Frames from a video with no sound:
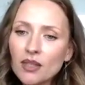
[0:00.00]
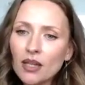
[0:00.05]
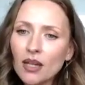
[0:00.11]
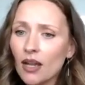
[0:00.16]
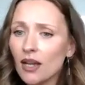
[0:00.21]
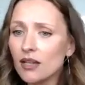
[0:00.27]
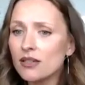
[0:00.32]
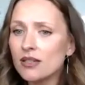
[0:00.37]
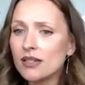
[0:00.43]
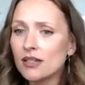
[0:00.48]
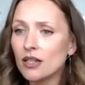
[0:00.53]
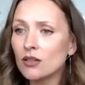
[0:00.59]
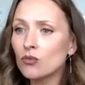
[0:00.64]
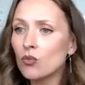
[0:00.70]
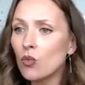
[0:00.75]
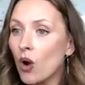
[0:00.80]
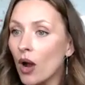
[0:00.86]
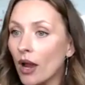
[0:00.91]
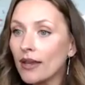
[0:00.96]
I
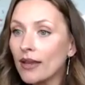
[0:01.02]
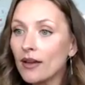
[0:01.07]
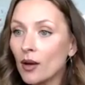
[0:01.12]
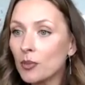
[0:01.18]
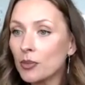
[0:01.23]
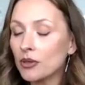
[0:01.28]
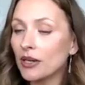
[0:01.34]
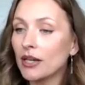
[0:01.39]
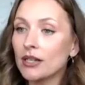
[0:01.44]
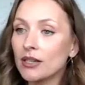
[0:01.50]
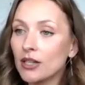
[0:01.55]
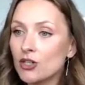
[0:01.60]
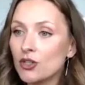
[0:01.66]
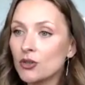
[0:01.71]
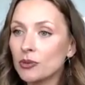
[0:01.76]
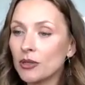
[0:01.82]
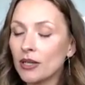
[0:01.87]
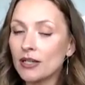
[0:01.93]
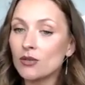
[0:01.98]
understand why copper
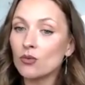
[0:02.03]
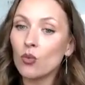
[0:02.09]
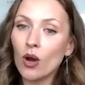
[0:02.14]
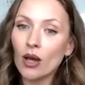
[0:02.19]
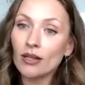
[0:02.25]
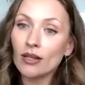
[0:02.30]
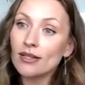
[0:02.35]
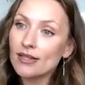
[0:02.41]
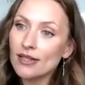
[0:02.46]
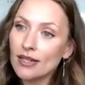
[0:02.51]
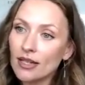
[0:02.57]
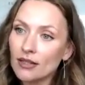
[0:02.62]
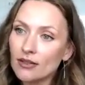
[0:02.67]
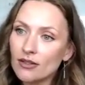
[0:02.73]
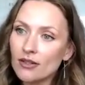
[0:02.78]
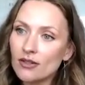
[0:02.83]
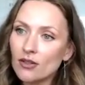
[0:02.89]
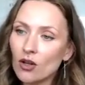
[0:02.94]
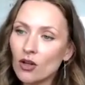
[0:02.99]
electroplates while zinc
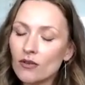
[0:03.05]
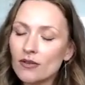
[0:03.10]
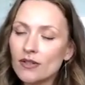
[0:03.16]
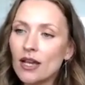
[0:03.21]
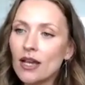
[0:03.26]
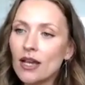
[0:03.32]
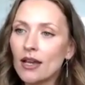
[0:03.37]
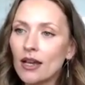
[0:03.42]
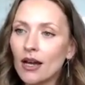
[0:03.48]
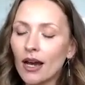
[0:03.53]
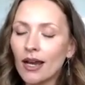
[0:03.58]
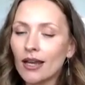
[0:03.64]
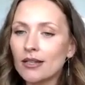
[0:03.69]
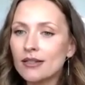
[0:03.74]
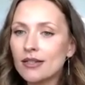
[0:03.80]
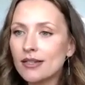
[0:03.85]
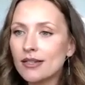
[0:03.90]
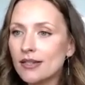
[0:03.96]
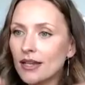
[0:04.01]
dissolves. I
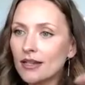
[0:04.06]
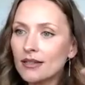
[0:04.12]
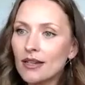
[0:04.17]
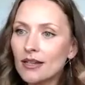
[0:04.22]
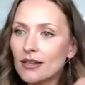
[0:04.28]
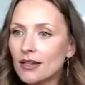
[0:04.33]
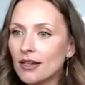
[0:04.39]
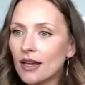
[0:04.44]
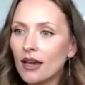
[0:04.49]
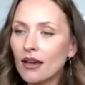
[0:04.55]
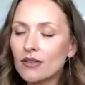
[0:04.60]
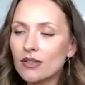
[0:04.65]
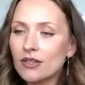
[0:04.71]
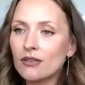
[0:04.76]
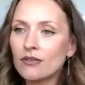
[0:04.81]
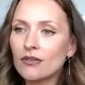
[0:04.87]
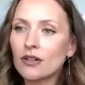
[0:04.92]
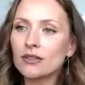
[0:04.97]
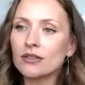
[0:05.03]
understand that they have a
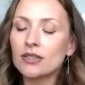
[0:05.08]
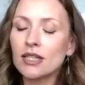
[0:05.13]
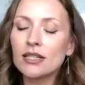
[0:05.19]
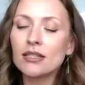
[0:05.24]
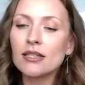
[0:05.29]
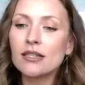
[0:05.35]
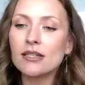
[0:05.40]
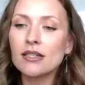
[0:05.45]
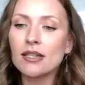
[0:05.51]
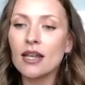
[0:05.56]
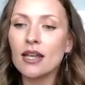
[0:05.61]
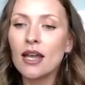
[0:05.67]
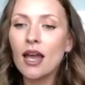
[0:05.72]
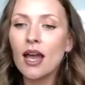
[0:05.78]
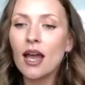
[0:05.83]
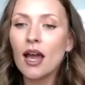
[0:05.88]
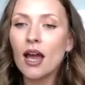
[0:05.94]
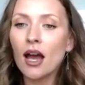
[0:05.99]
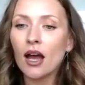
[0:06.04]
different tendency.
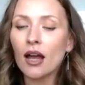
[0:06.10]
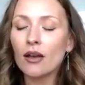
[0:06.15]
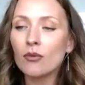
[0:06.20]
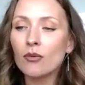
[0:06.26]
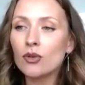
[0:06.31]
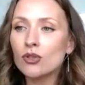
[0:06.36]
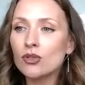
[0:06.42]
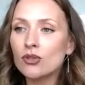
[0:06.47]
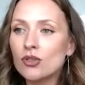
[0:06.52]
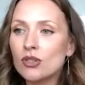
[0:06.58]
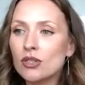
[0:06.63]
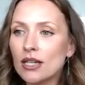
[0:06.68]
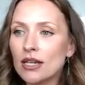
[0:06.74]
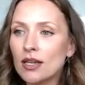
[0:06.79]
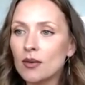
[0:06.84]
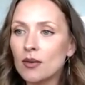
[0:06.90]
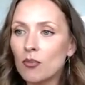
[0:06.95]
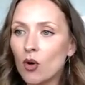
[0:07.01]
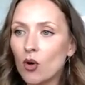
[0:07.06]
I want you to
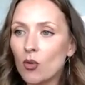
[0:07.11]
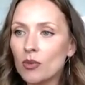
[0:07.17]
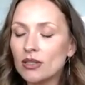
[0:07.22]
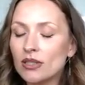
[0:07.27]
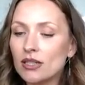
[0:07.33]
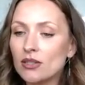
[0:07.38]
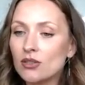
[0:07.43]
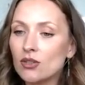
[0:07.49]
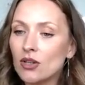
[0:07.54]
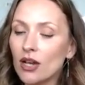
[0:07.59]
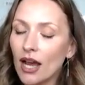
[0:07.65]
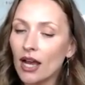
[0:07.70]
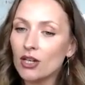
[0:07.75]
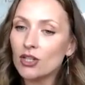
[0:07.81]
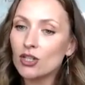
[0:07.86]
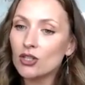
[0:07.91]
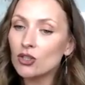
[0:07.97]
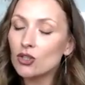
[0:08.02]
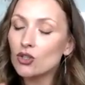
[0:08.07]
take a moment and to
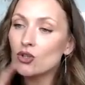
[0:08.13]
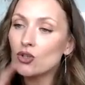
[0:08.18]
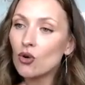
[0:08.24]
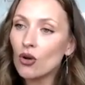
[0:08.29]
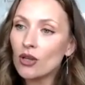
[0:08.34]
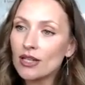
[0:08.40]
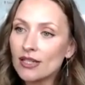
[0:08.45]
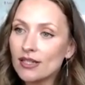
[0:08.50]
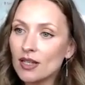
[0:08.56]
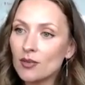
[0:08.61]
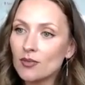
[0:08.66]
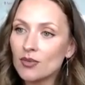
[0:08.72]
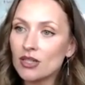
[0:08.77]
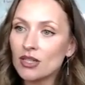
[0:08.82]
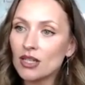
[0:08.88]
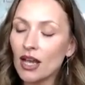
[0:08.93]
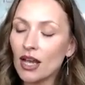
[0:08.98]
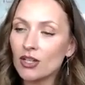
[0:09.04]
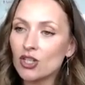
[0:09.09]
actually draw the same
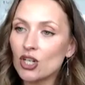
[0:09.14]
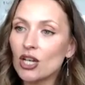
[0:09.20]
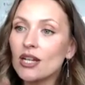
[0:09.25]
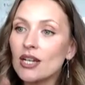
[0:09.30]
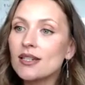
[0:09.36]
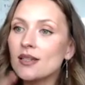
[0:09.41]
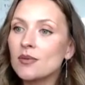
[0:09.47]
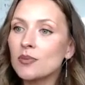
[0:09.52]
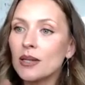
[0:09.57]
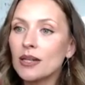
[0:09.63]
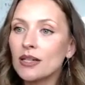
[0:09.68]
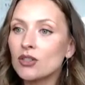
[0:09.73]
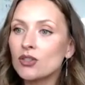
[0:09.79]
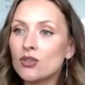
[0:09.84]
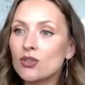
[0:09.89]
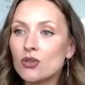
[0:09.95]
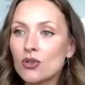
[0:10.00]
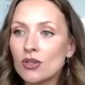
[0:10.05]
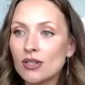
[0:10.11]
sketch and explain it
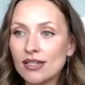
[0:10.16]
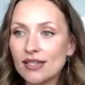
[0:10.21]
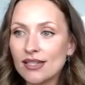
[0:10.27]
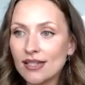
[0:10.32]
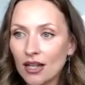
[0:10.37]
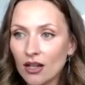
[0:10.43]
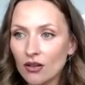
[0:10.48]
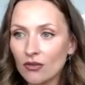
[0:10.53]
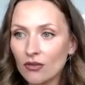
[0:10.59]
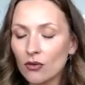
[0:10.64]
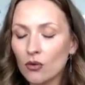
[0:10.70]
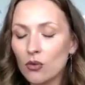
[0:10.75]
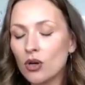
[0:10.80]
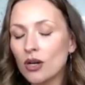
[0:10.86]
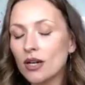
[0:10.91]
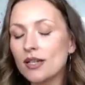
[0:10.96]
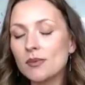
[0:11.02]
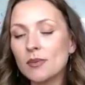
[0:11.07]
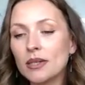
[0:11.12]
to yourself
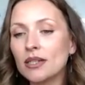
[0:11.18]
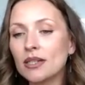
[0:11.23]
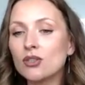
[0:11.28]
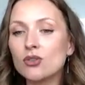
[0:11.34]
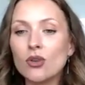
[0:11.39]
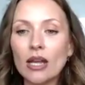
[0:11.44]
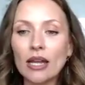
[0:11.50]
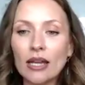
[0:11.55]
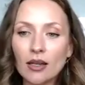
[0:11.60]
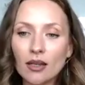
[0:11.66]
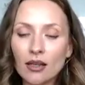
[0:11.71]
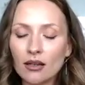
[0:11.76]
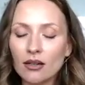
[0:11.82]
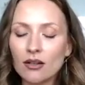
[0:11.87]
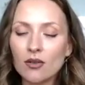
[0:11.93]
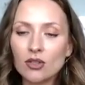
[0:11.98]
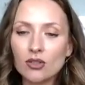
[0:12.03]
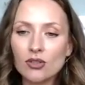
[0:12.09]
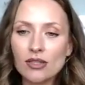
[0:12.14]
or explain it to
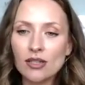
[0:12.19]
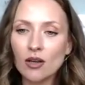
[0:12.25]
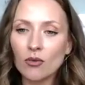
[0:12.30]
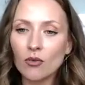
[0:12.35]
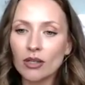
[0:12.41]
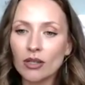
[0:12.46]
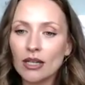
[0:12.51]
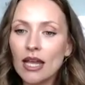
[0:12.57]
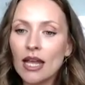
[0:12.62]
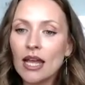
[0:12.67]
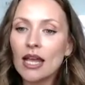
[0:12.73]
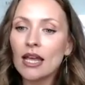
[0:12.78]
to someone.